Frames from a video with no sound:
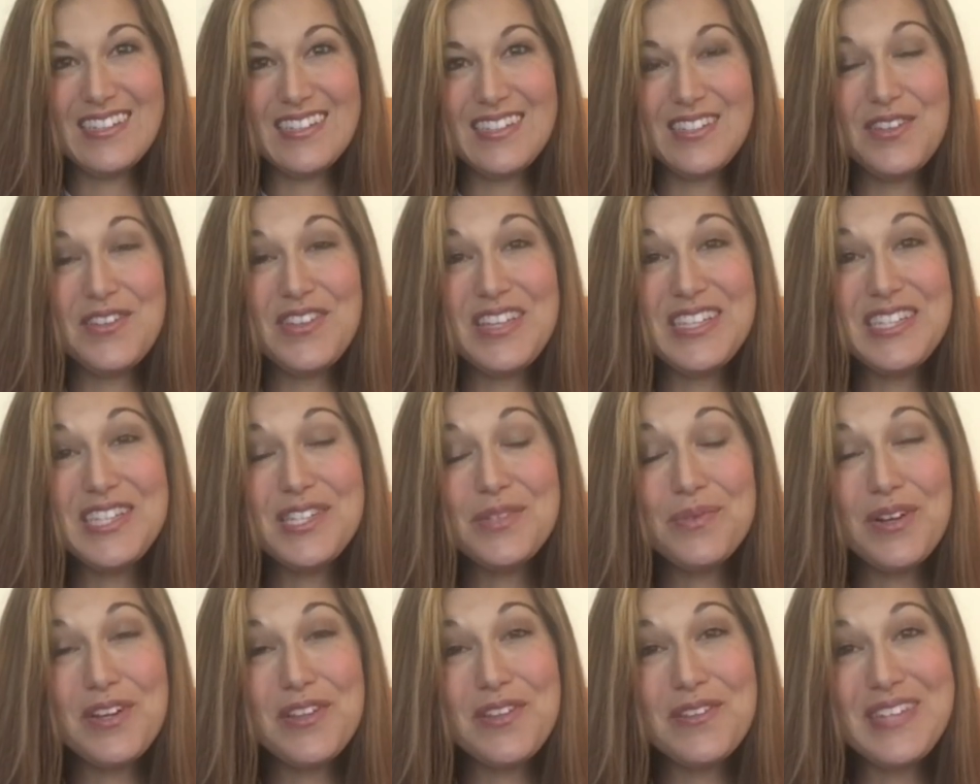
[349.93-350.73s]
So this
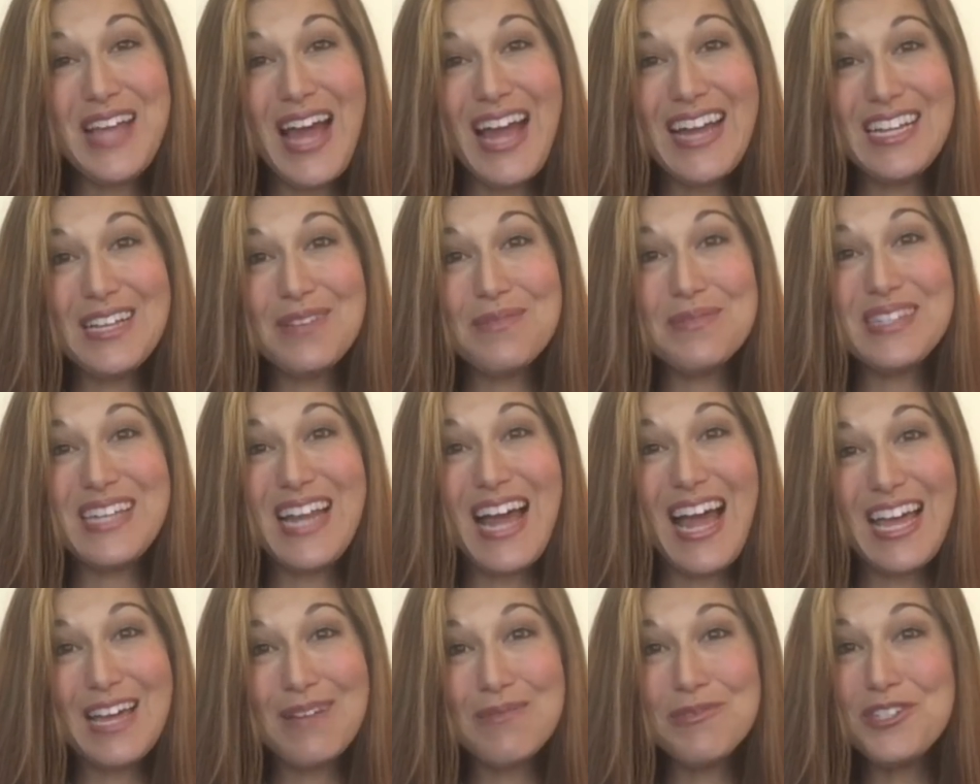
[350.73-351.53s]
is one of those items
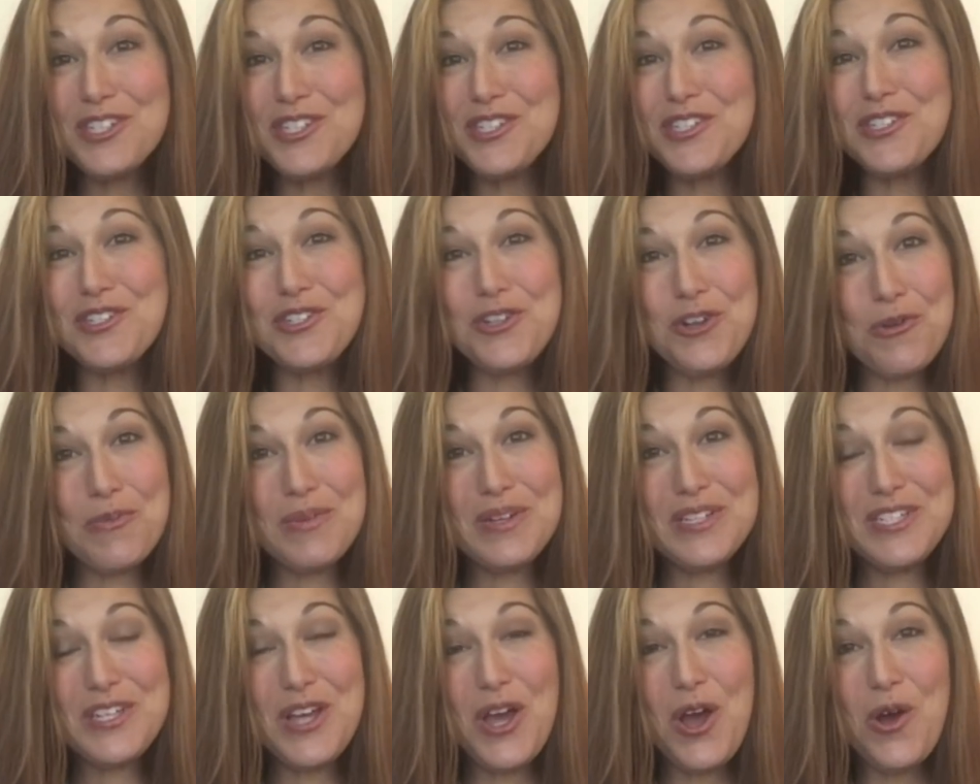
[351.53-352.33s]
that I am just
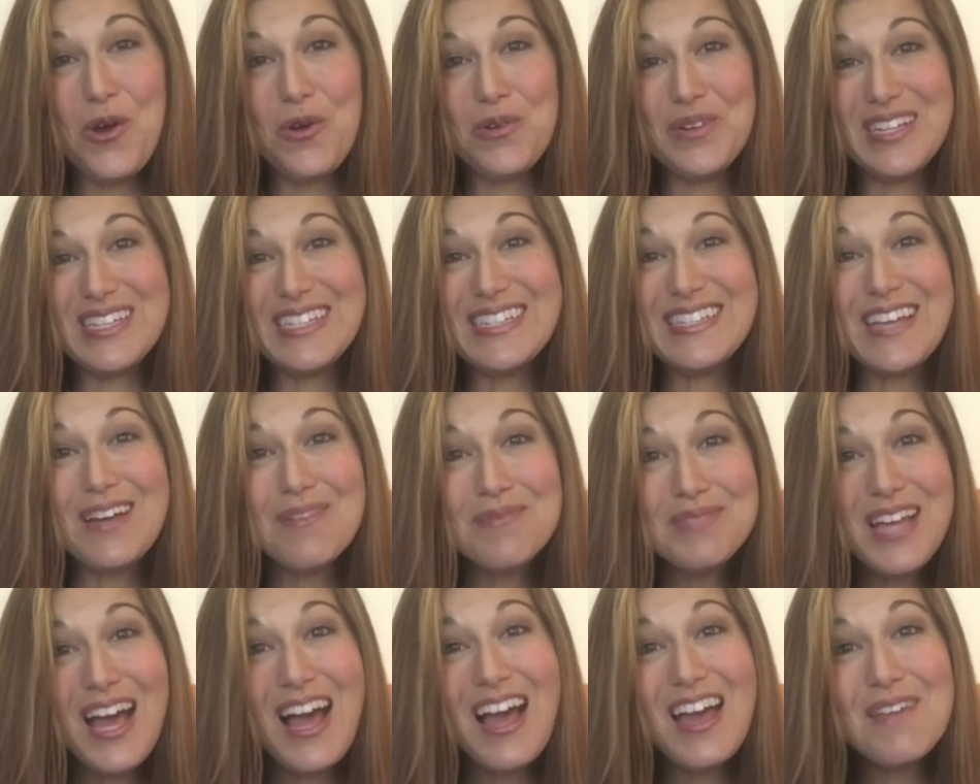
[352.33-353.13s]
determined to own.
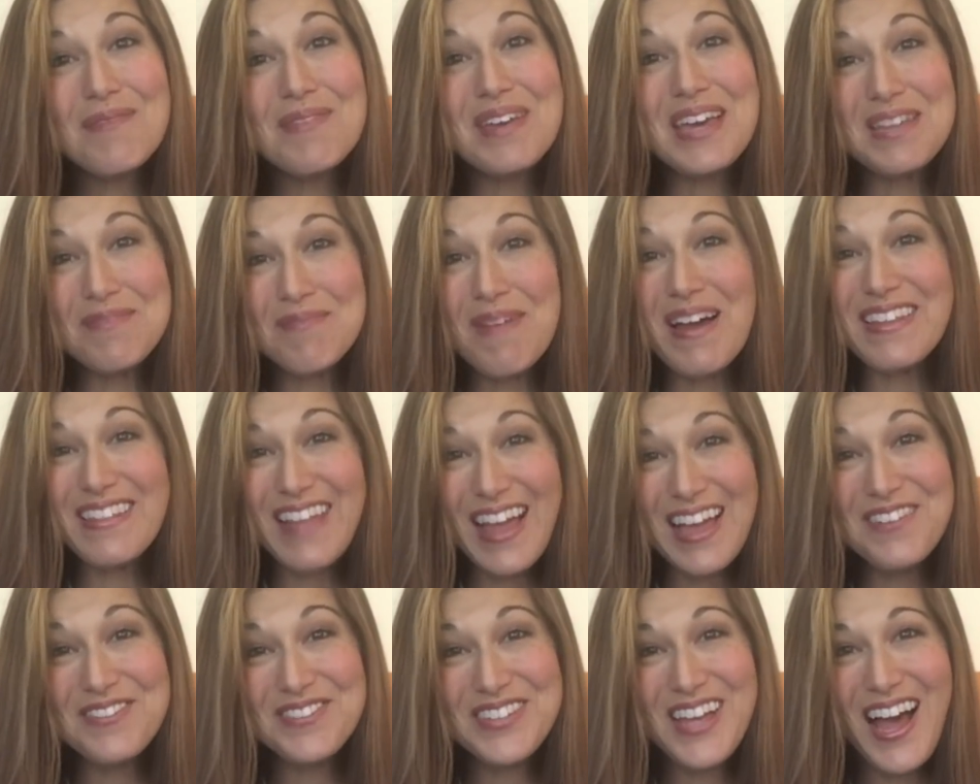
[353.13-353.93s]
Sometime in my
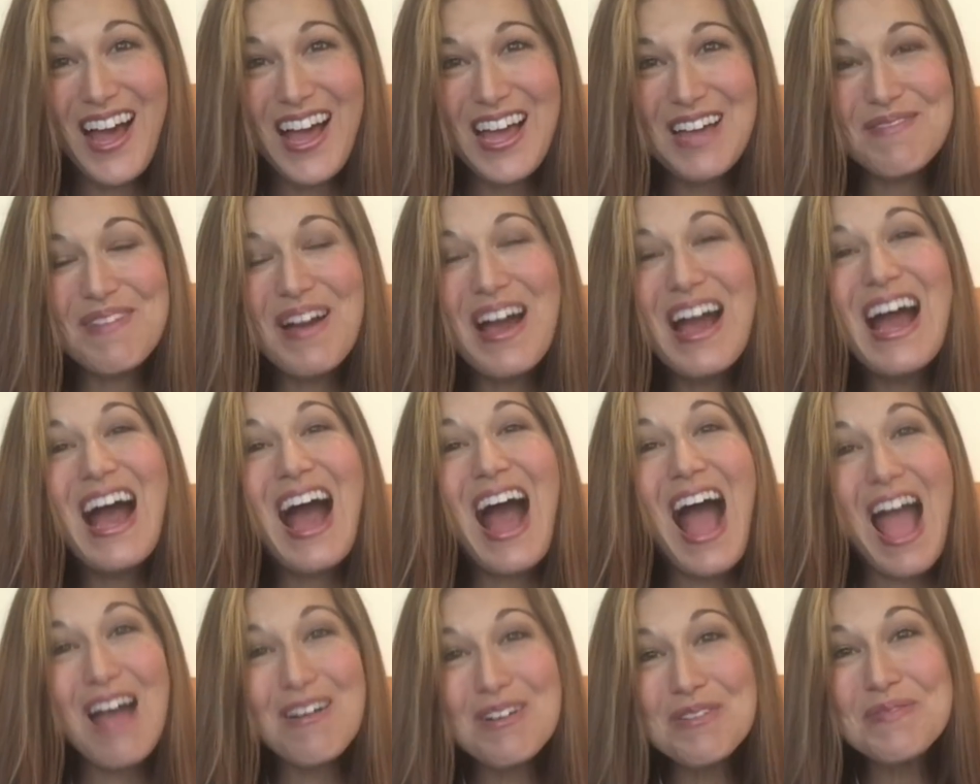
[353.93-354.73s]
lifetime,
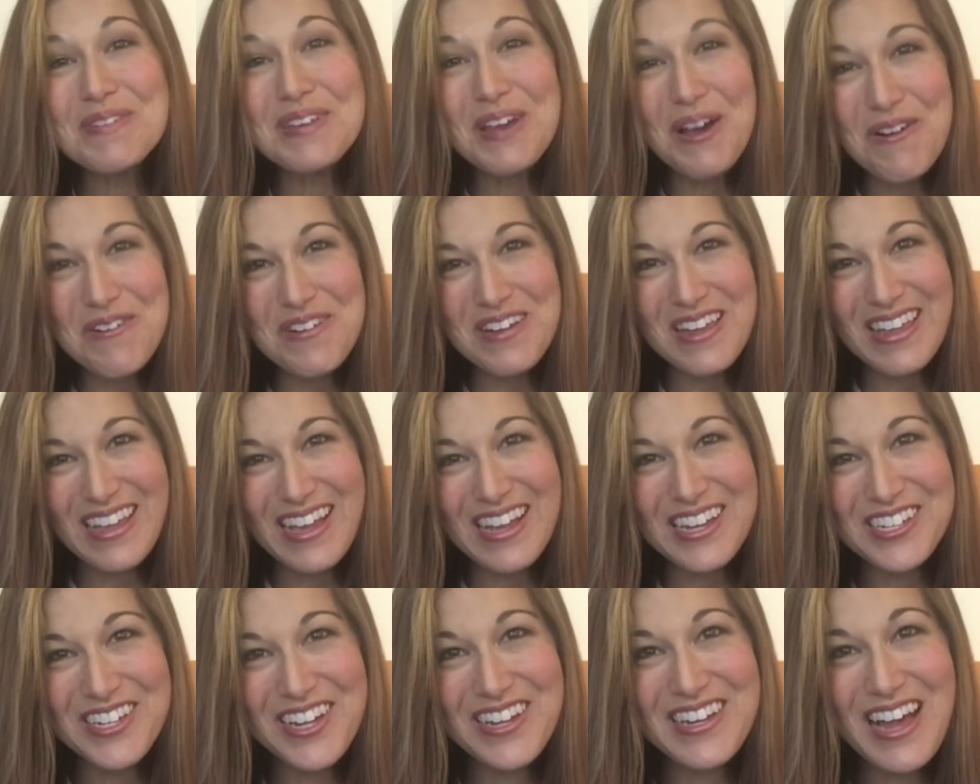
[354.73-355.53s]
I will be
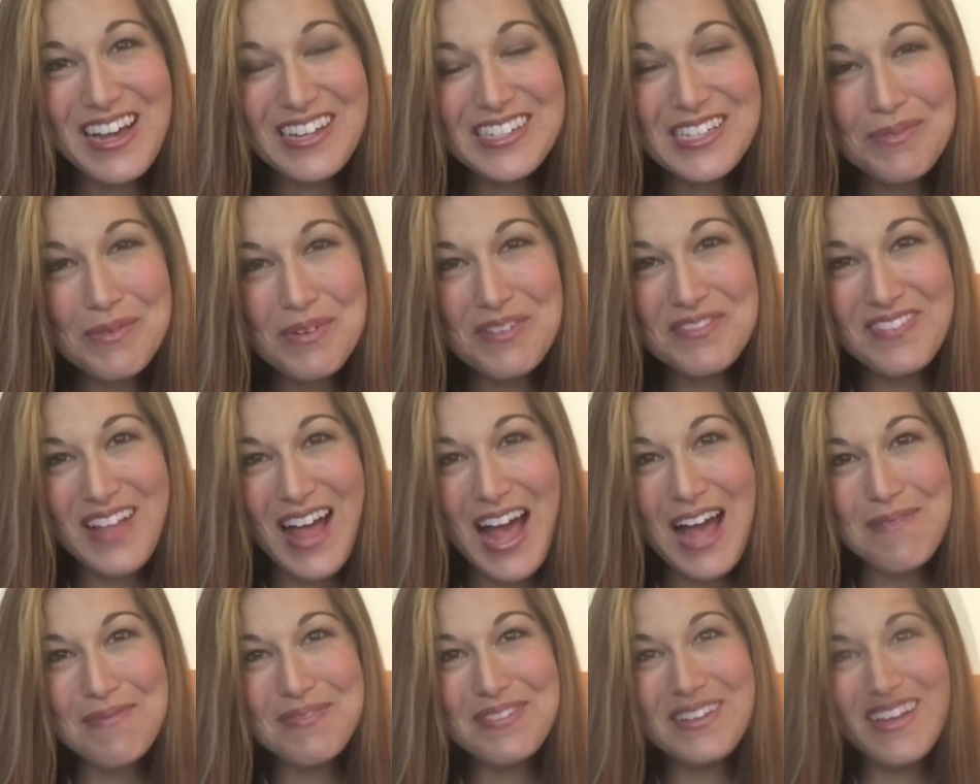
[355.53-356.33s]
owning a Chanel double
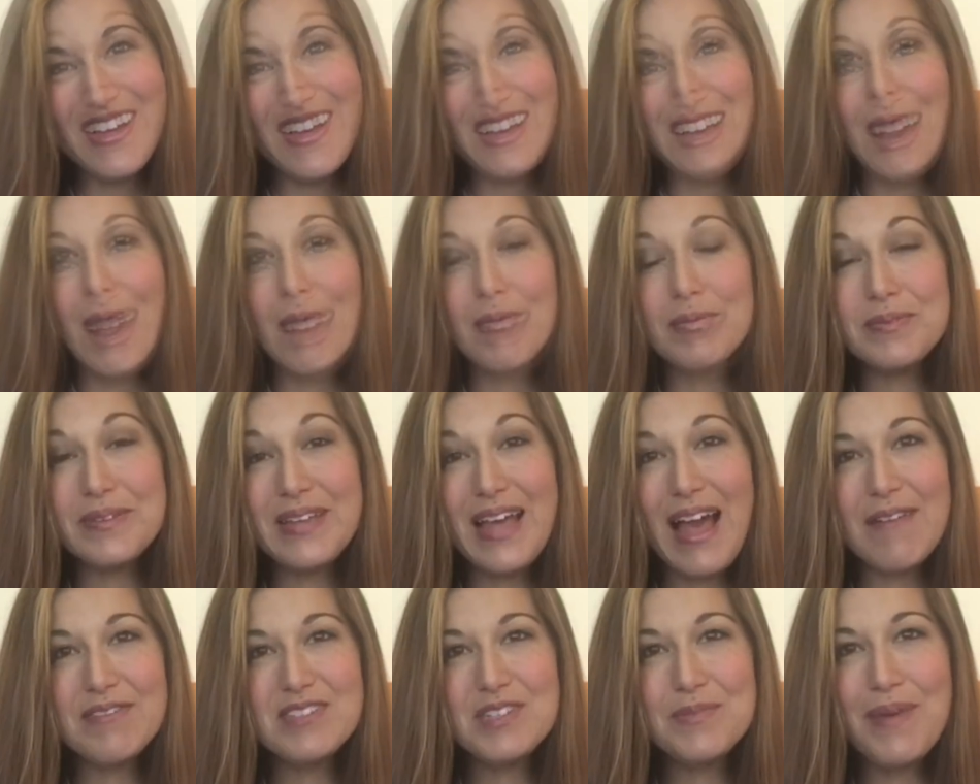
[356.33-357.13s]
flap. I'll
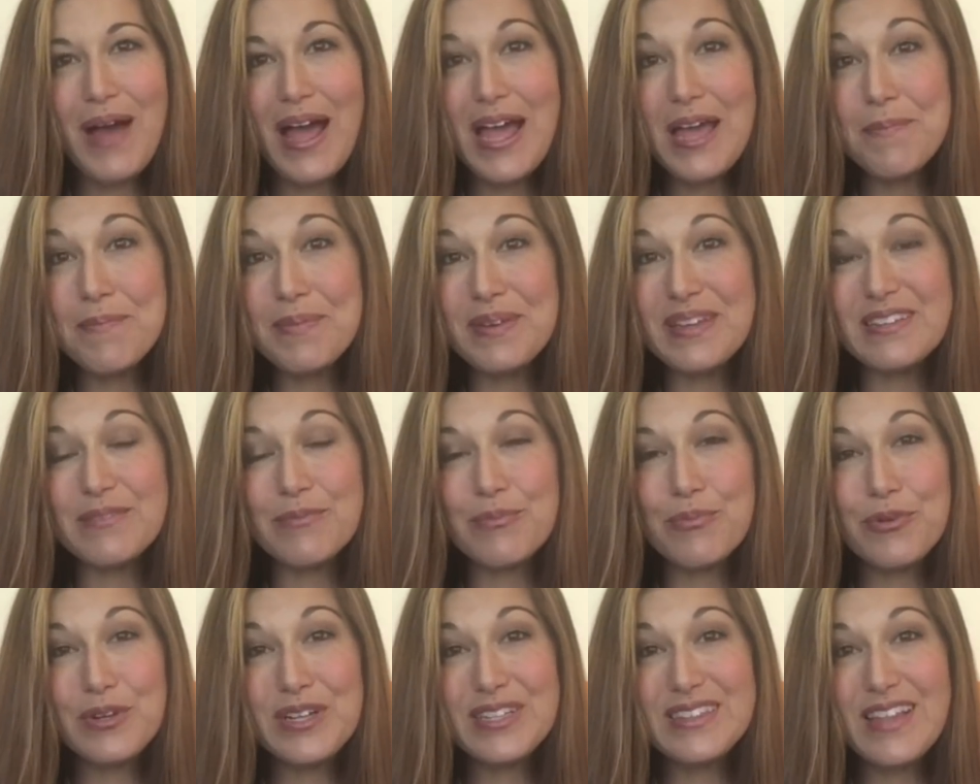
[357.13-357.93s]
probably have to buy
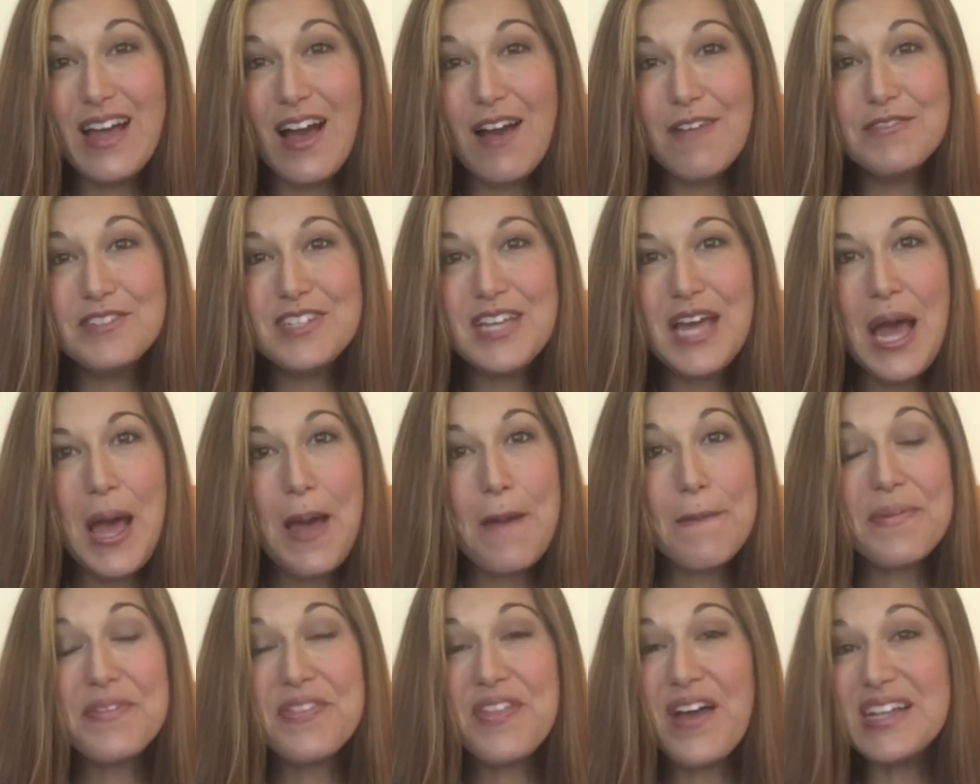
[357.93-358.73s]
it pre-loved,
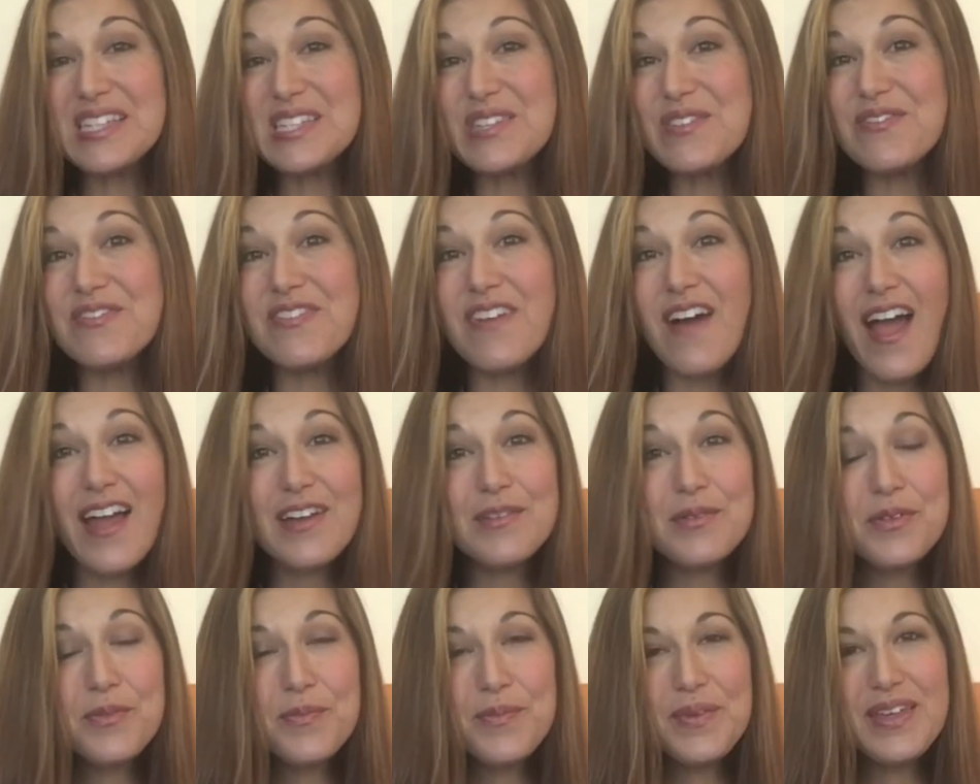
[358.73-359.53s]
but that's
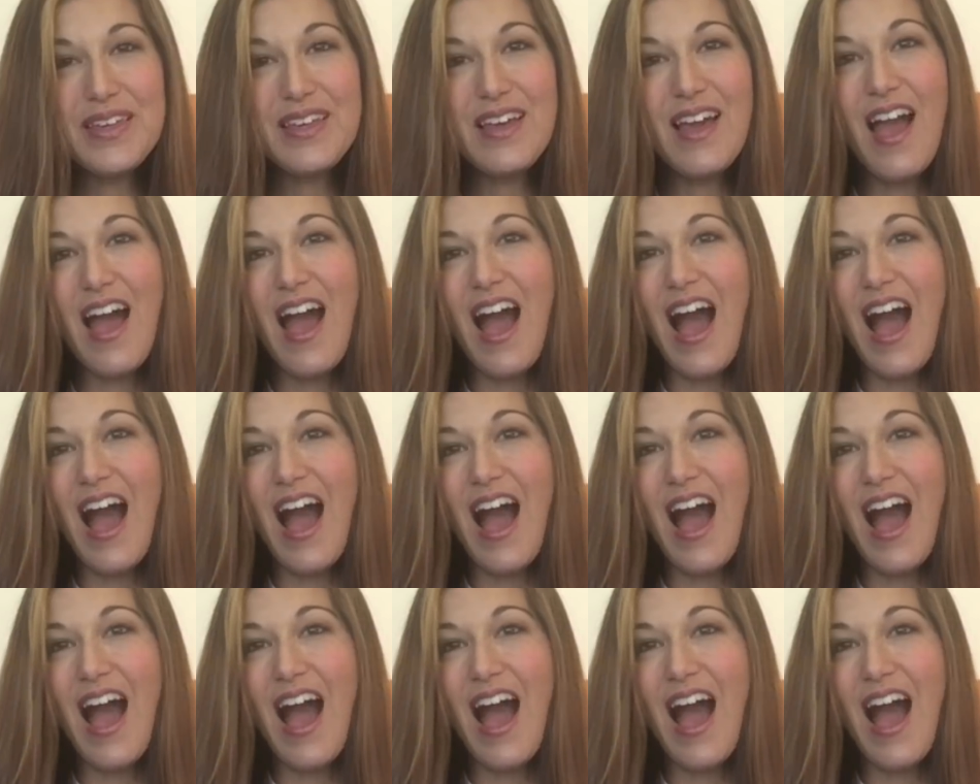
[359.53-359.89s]
fine with me.